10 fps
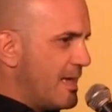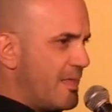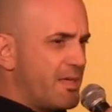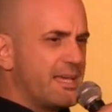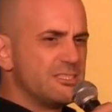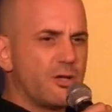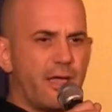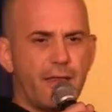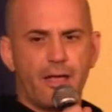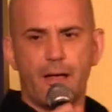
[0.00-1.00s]
And the kids are
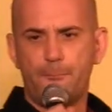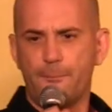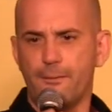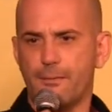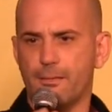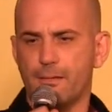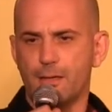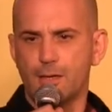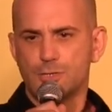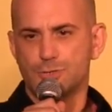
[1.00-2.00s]
getting up,
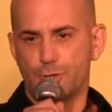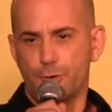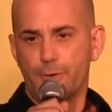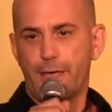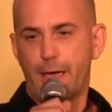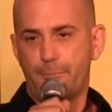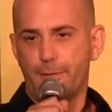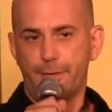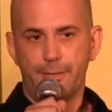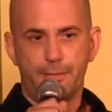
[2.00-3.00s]
Joe
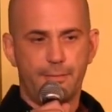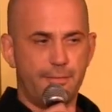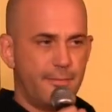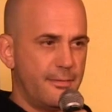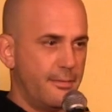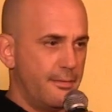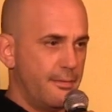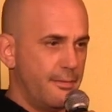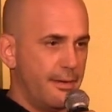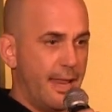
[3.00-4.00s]
Kaplan,
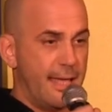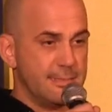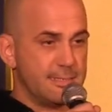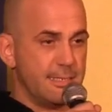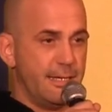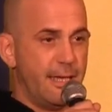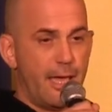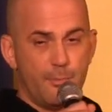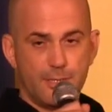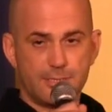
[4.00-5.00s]
Nancy
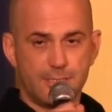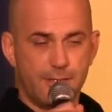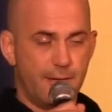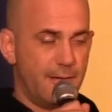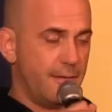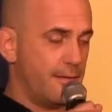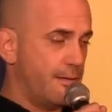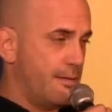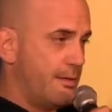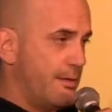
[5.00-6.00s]
Hamilton,
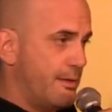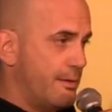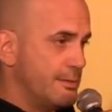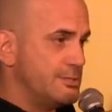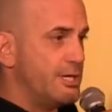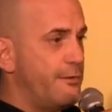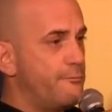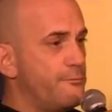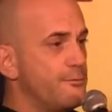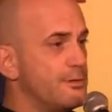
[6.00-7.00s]

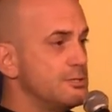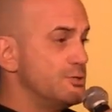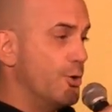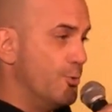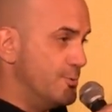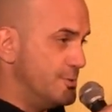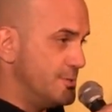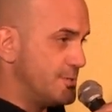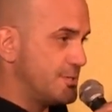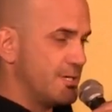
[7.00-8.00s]
Jeff
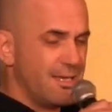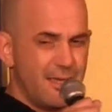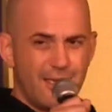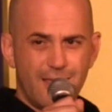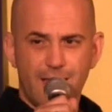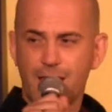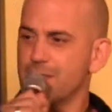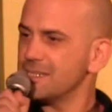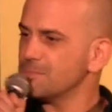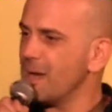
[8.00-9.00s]
Jones. And
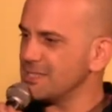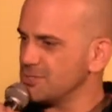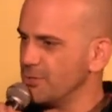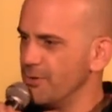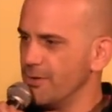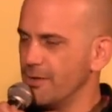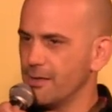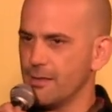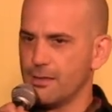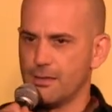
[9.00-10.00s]
then it's my turn.
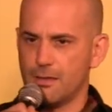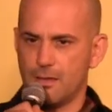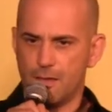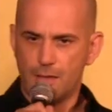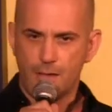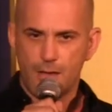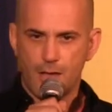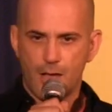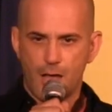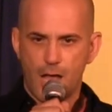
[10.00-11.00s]

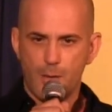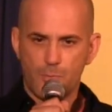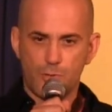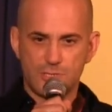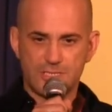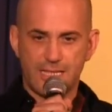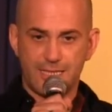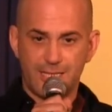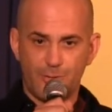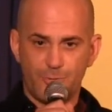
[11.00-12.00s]
I'm
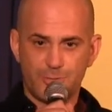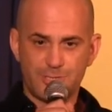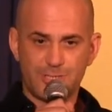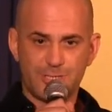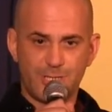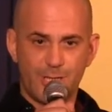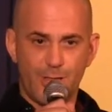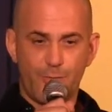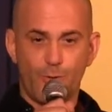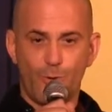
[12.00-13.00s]
Konstantinos
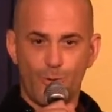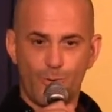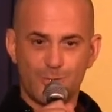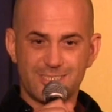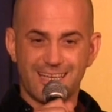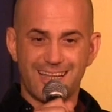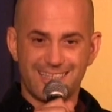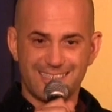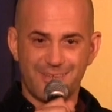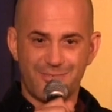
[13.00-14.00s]
Theologos
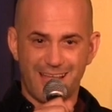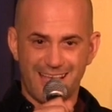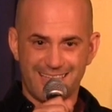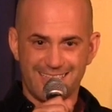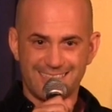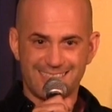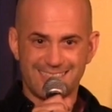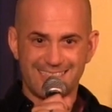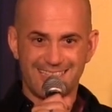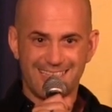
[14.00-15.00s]

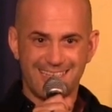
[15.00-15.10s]
Carastavrakis.